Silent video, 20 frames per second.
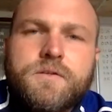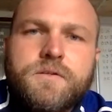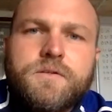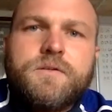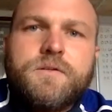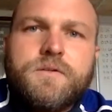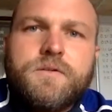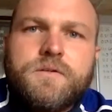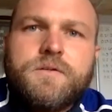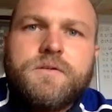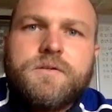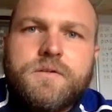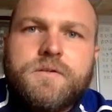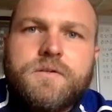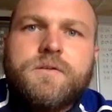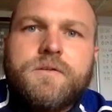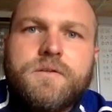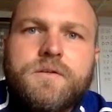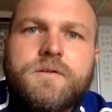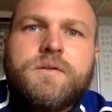
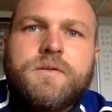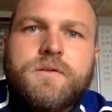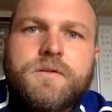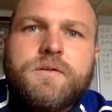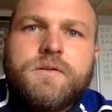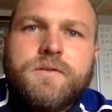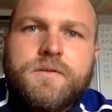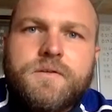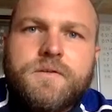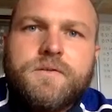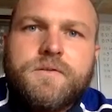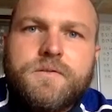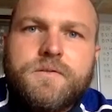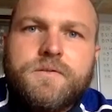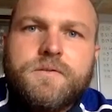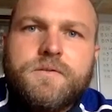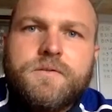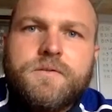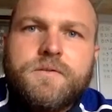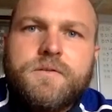
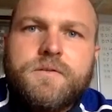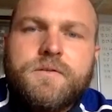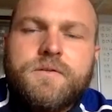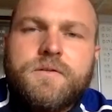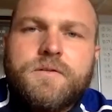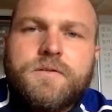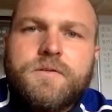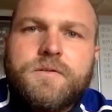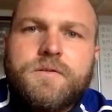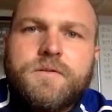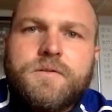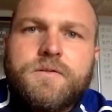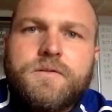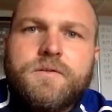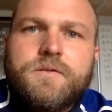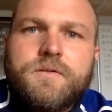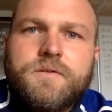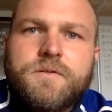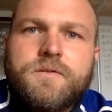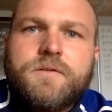
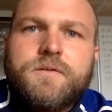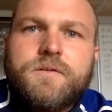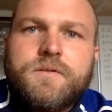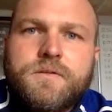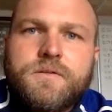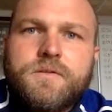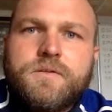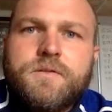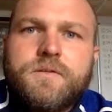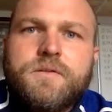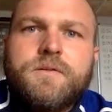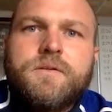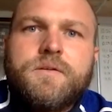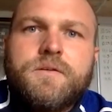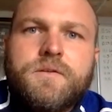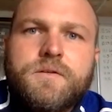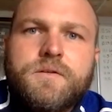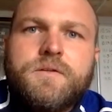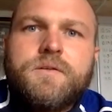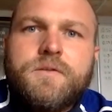
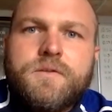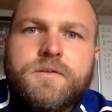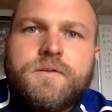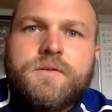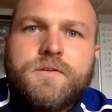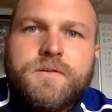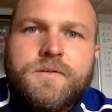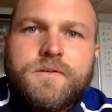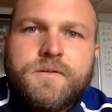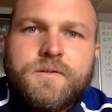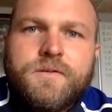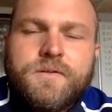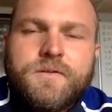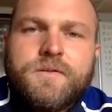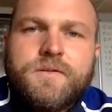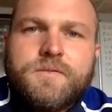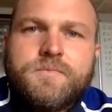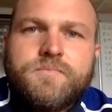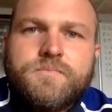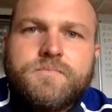
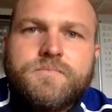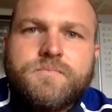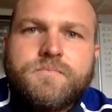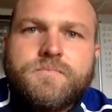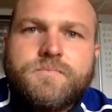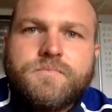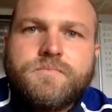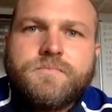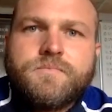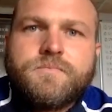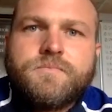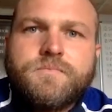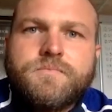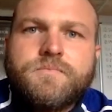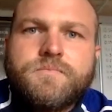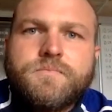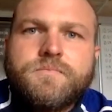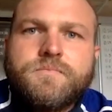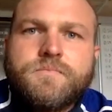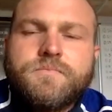
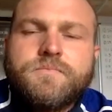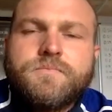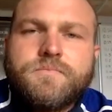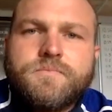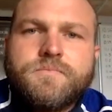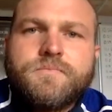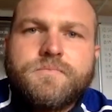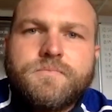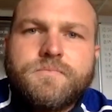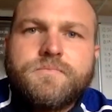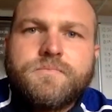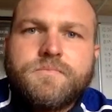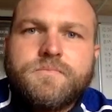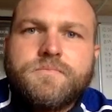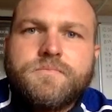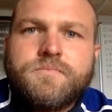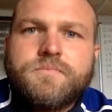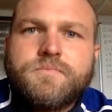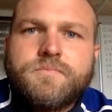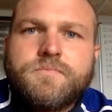
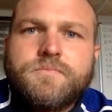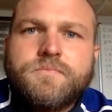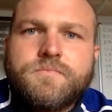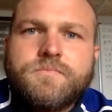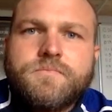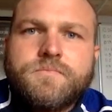This person isn't speaking.